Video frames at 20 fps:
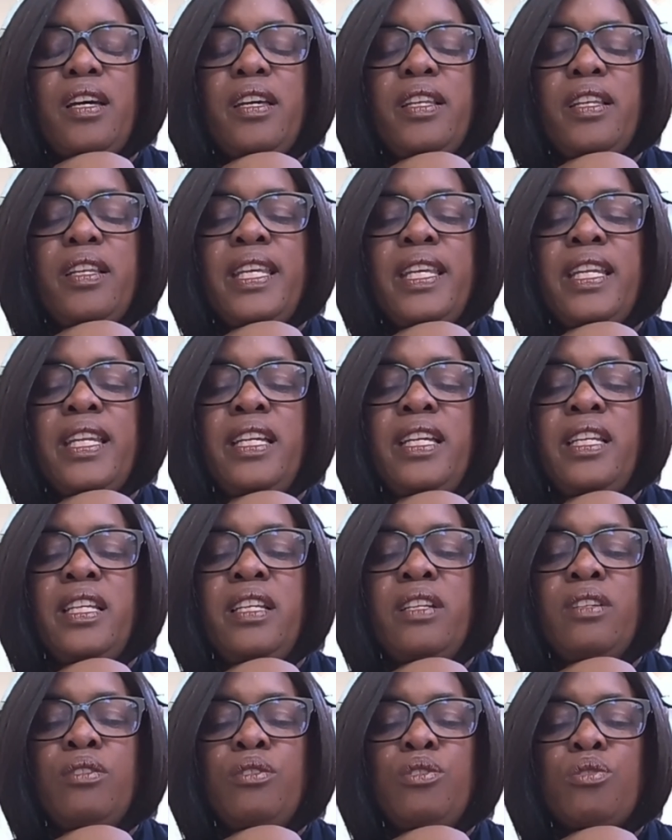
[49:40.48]
knitting
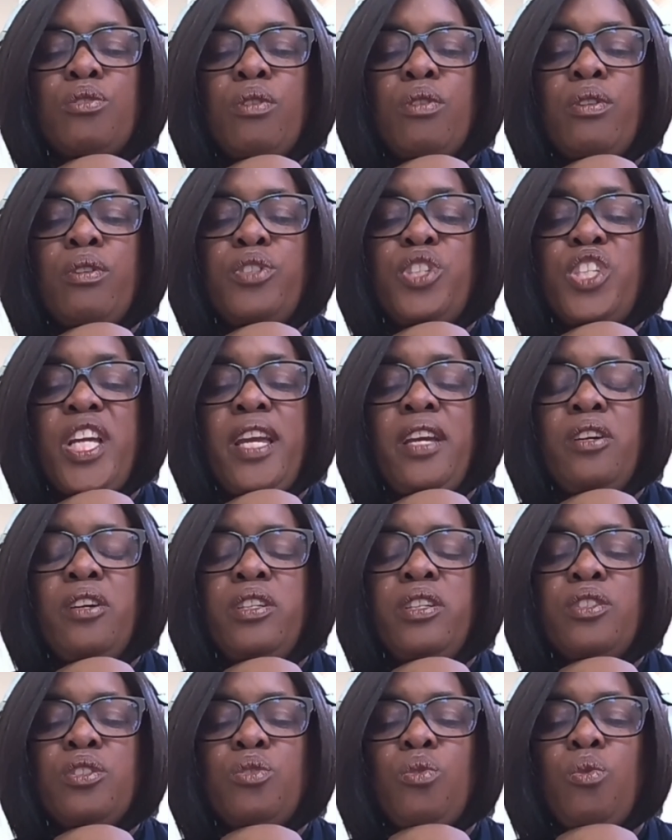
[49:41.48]
needles, crochet
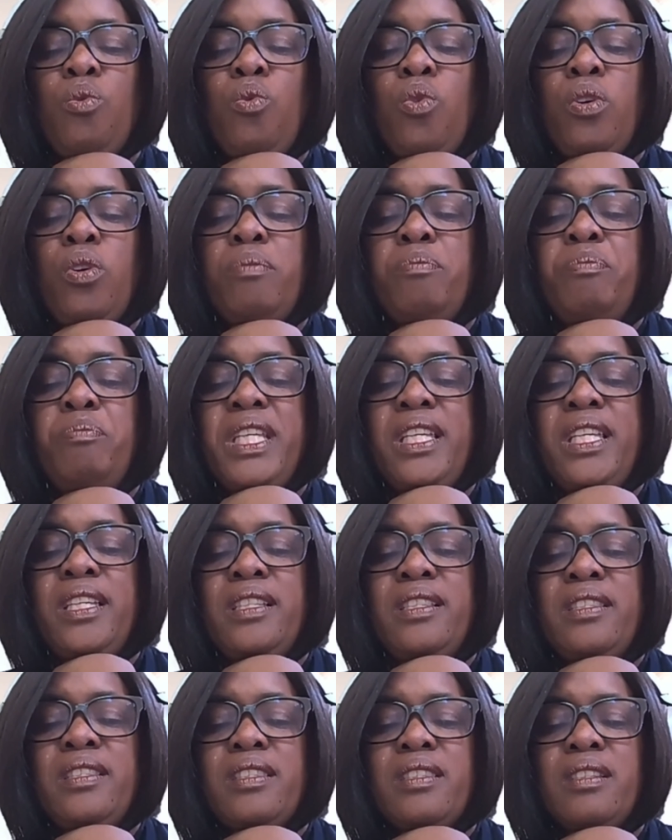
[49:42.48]
hooks, or
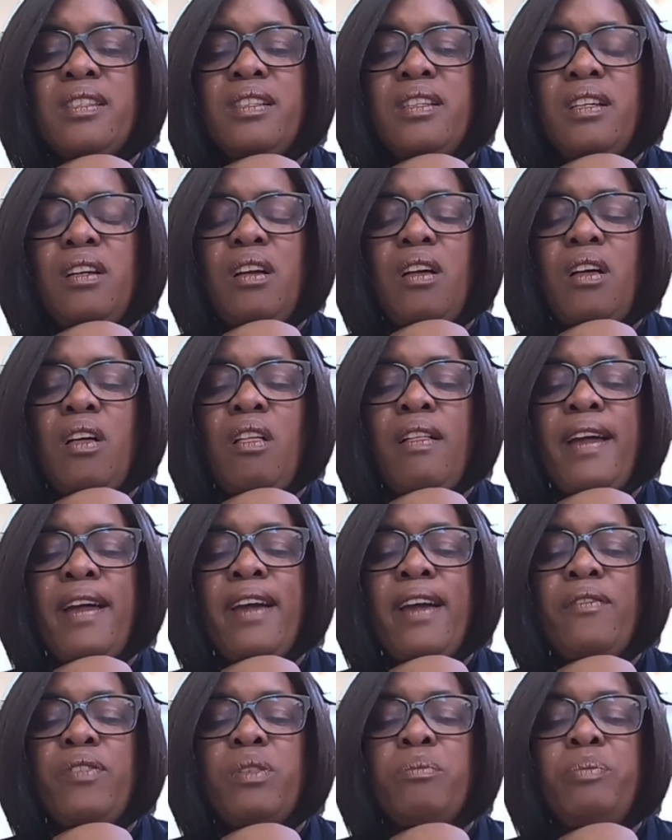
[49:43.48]
beads, I'll
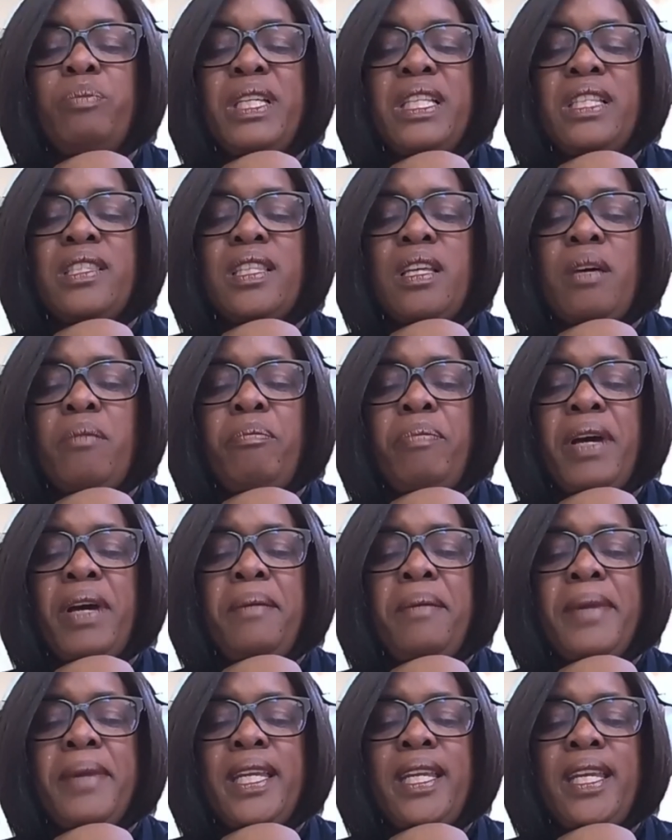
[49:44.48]
have the beads up by
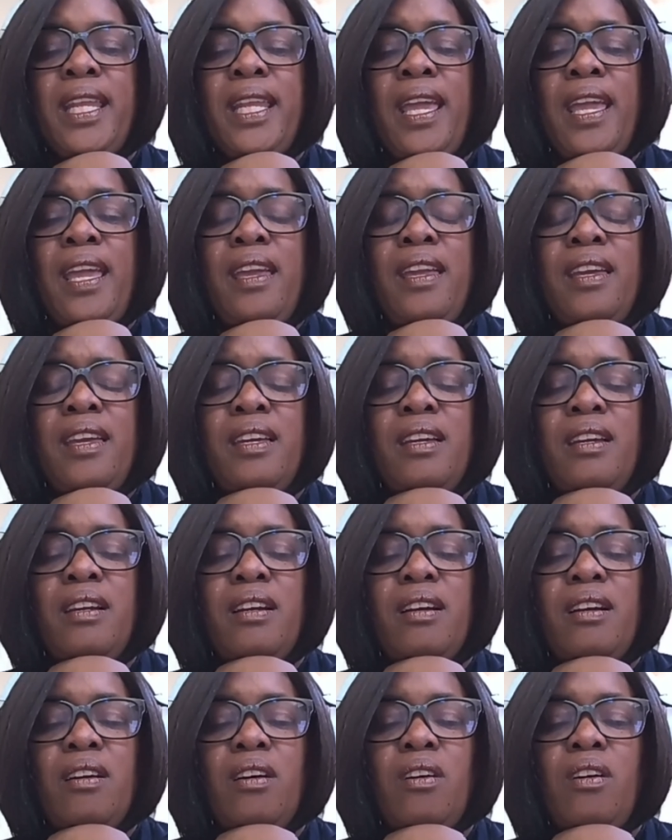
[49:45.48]
Monday.
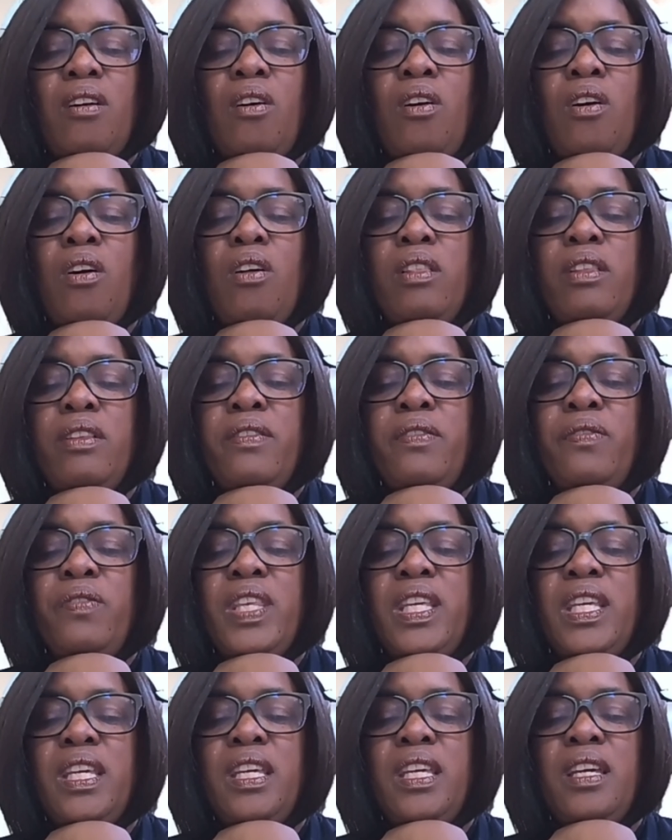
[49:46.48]
All of
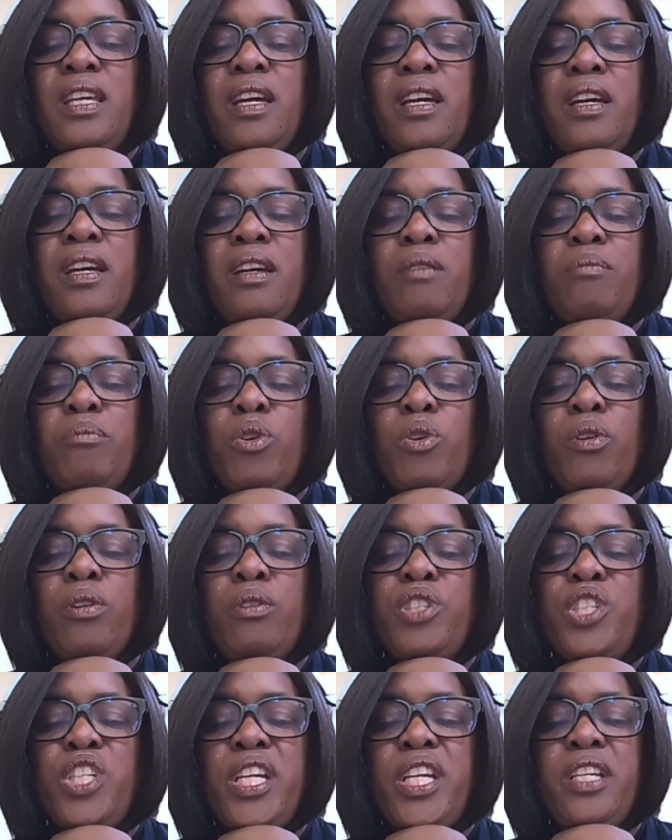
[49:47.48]
the
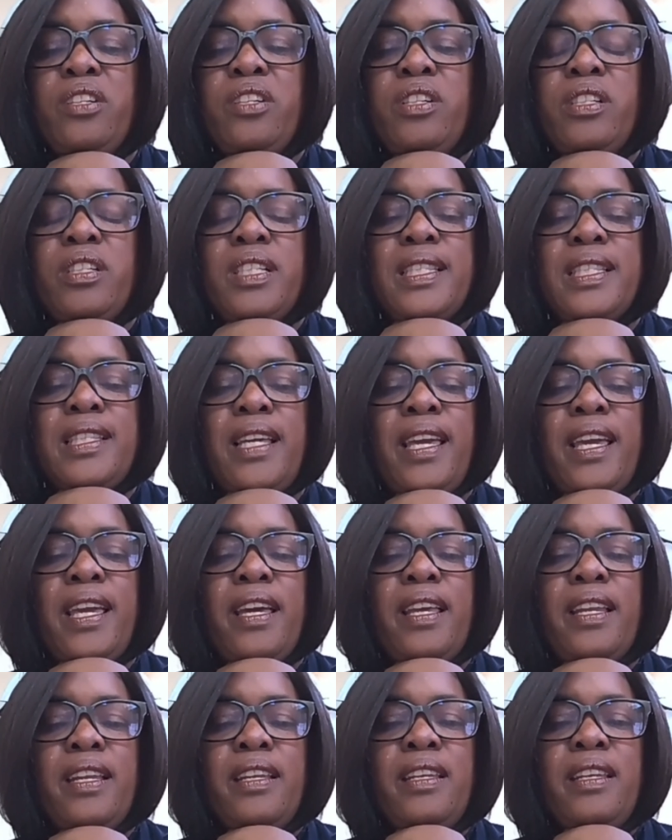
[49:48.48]
crochet hooks
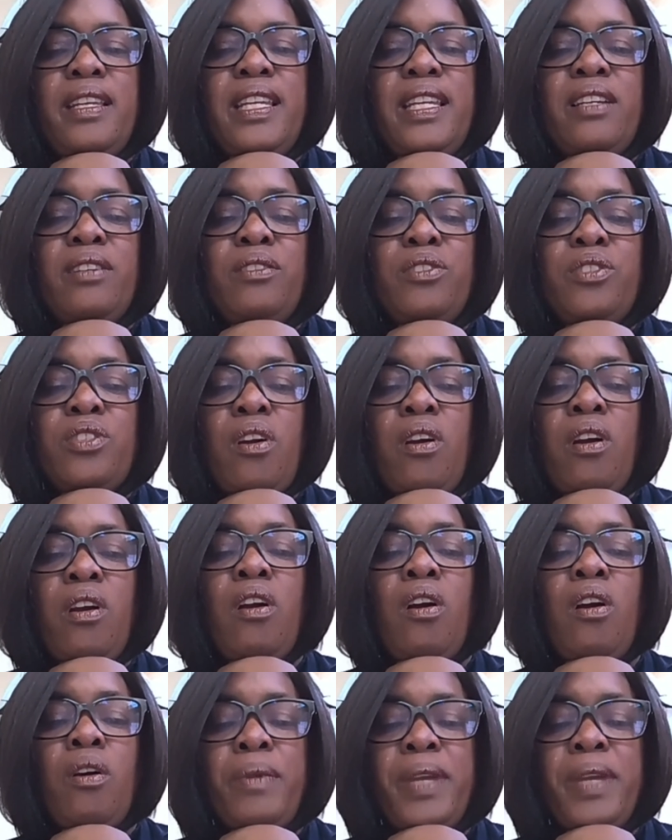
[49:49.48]
and needles are
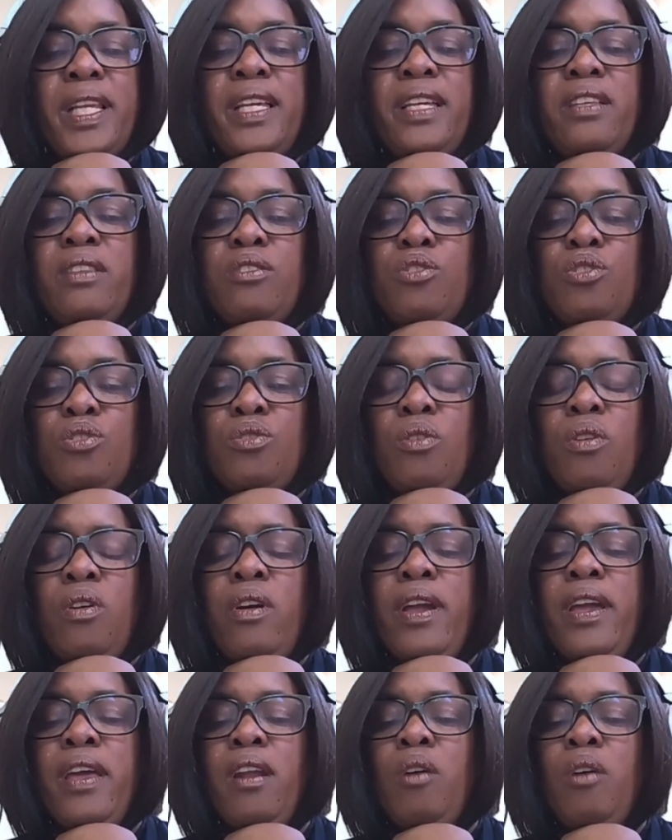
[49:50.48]
already in the store,
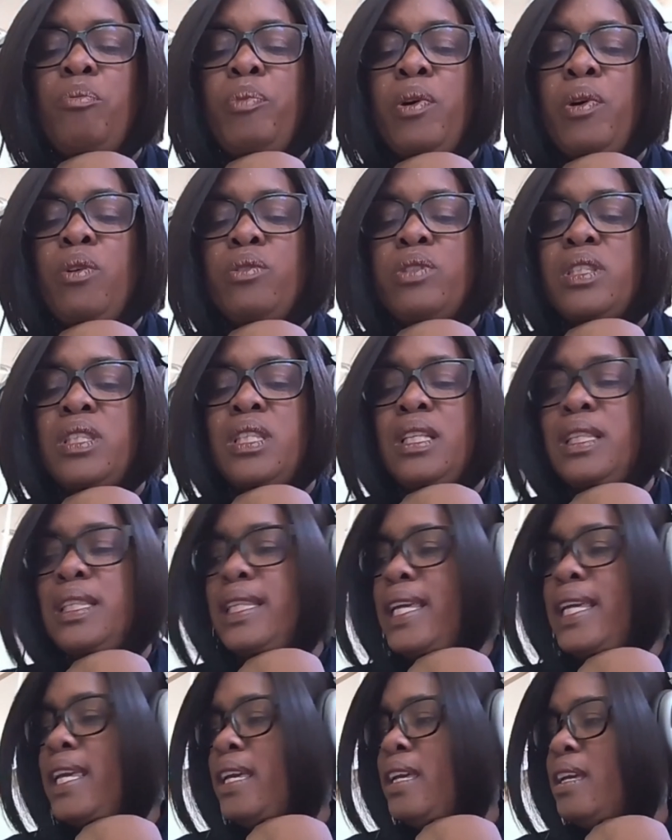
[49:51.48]
and I'll post a
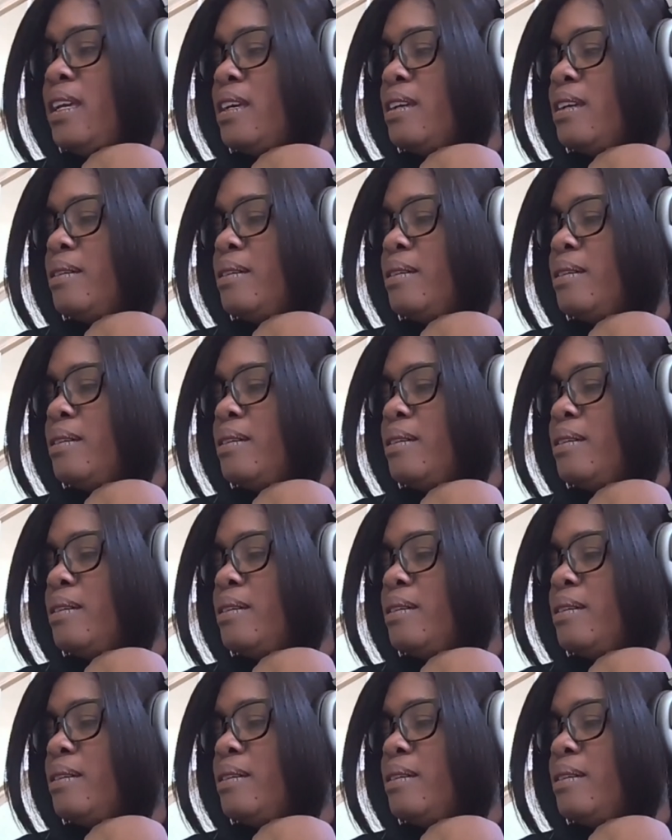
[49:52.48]
link.